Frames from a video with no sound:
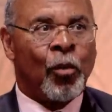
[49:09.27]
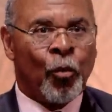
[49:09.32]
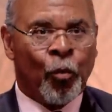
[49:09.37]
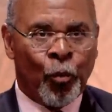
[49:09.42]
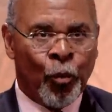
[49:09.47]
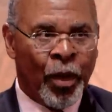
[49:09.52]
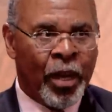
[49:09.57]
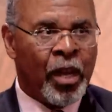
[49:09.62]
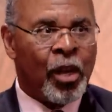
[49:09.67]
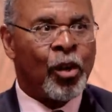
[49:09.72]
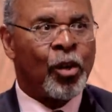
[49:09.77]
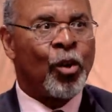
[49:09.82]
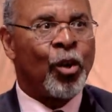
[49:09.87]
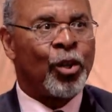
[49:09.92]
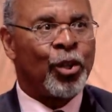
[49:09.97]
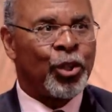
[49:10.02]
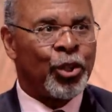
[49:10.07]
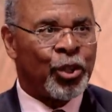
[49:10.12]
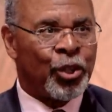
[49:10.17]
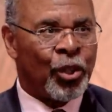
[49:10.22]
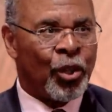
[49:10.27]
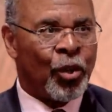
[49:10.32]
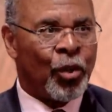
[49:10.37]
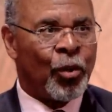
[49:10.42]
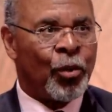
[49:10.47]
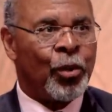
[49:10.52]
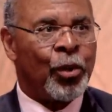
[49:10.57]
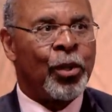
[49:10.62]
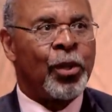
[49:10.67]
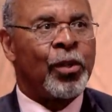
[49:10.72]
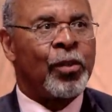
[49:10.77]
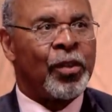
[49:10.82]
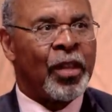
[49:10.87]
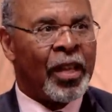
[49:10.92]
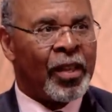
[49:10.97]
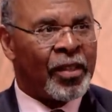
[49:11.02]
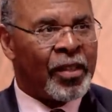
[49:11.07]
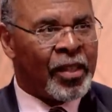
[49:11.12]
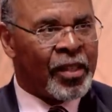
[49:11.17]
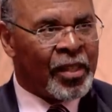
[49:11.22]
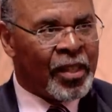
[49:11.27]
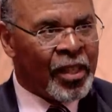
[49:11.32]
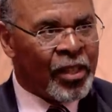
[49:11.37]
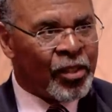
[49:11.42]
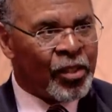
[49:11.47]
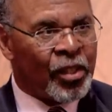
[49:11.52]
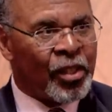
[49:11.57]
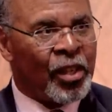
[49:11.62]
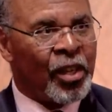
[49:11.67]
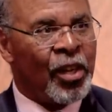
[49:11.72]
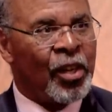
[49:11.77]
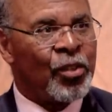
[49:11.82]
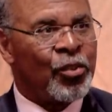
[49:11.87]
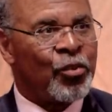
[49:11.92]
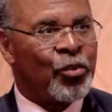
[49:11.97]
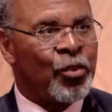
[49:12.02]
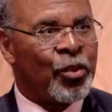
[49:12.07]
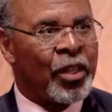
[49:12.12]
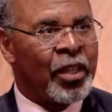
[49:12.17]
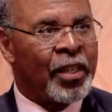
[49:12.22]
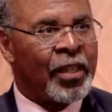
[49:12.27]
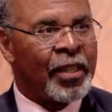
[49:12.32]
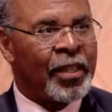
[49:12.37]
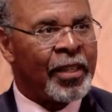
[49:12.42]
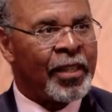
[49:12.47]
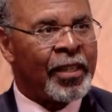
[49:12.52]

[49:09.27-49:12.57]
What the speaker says: We are going to show that this country,